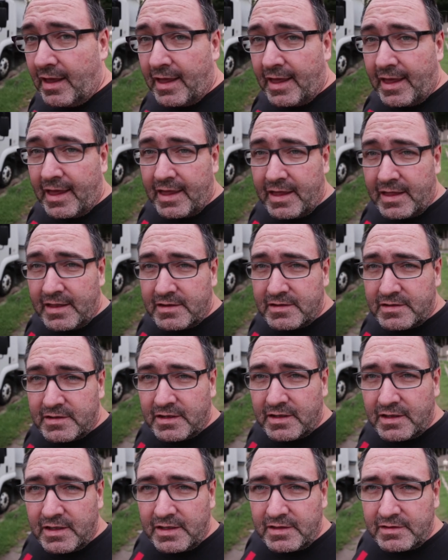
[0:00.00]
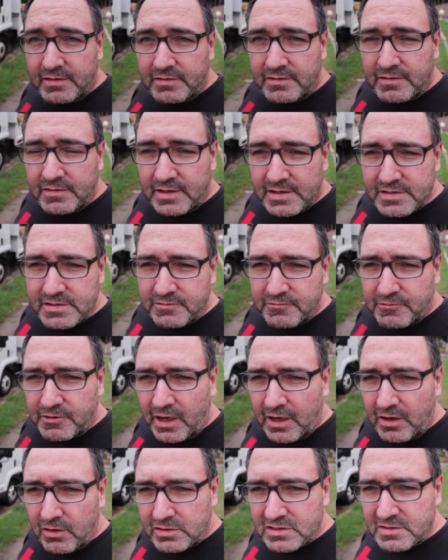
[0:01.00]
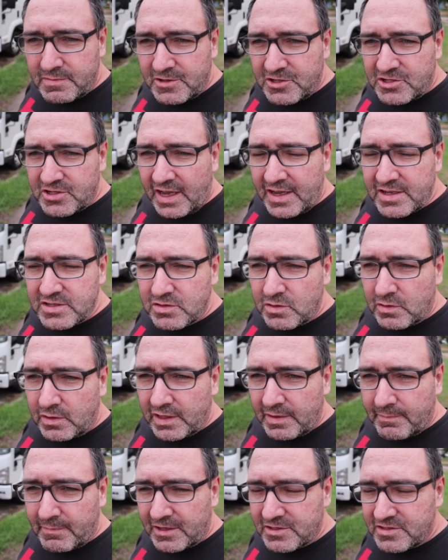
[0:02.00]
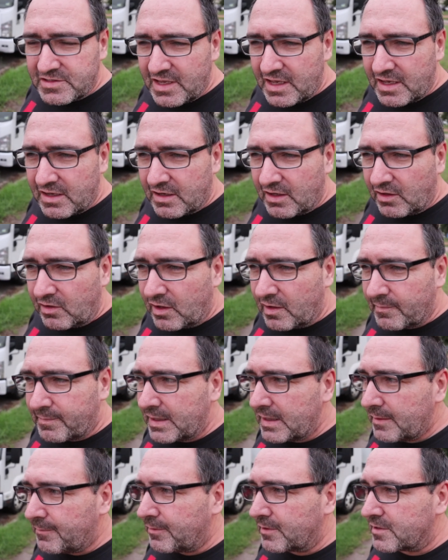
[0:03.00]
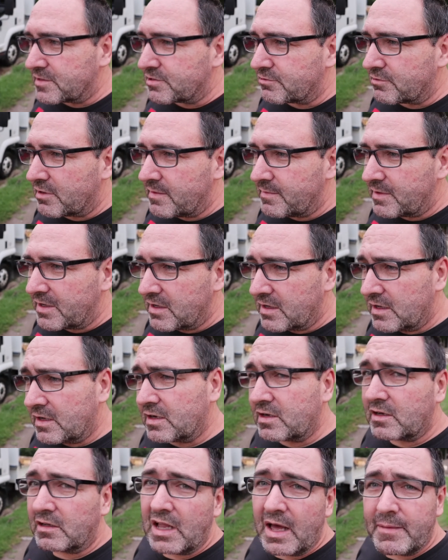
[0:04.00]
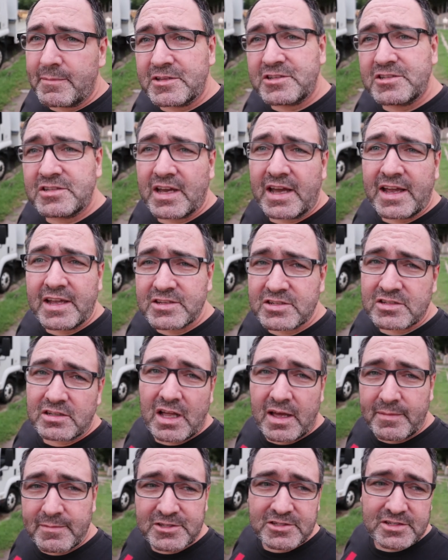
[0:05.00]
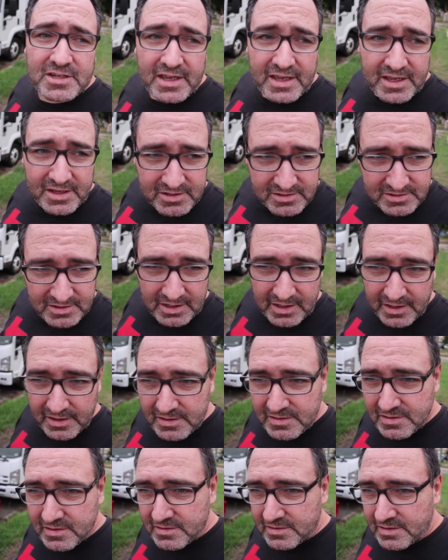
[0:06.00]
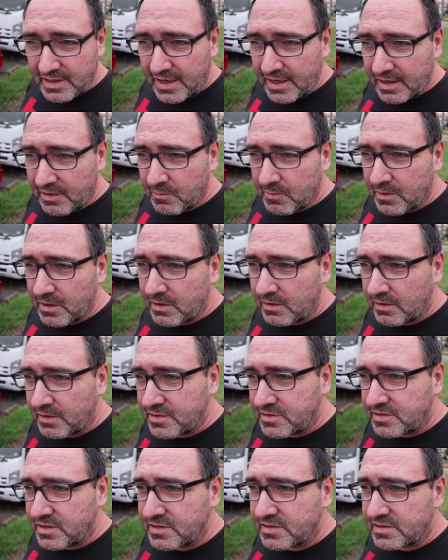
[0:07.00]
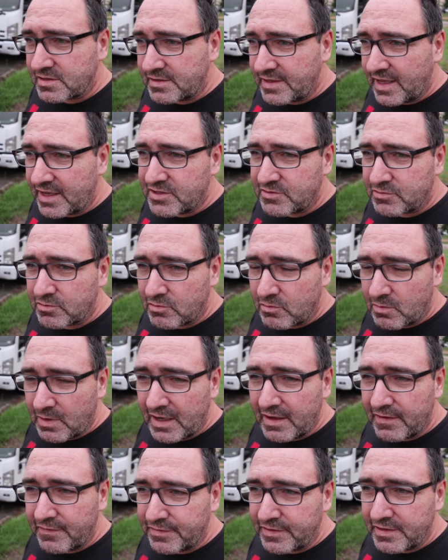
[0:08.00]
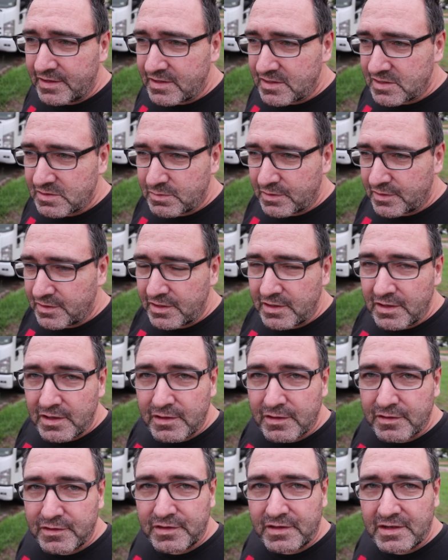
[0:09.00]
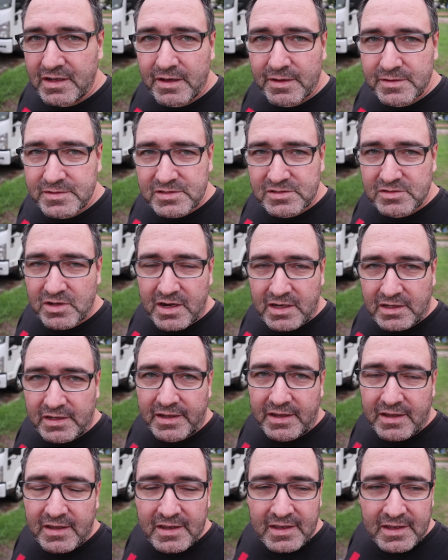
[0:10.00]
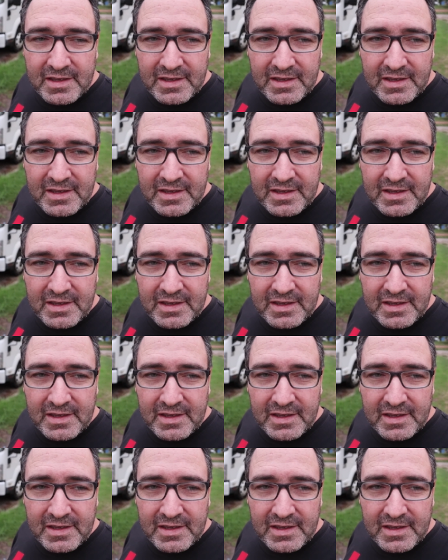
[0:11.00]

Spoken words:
and it doesn't really look to be changing all that much. Now, a lot of people are screaming, oh, climate change, and others are saying, well, it's just a natural way of things with the earth, you know, it's cyclic.